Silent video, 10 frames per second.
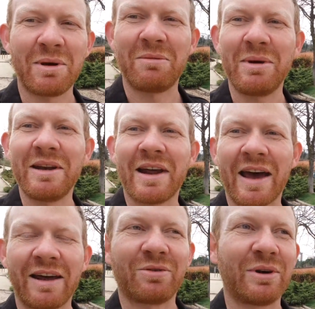and
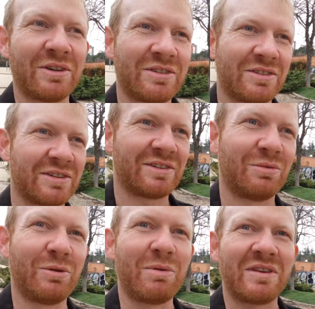midnight, which
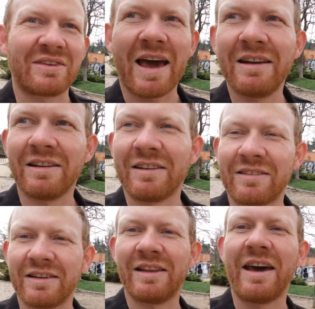would be
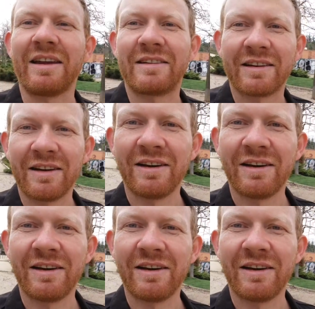scandalously late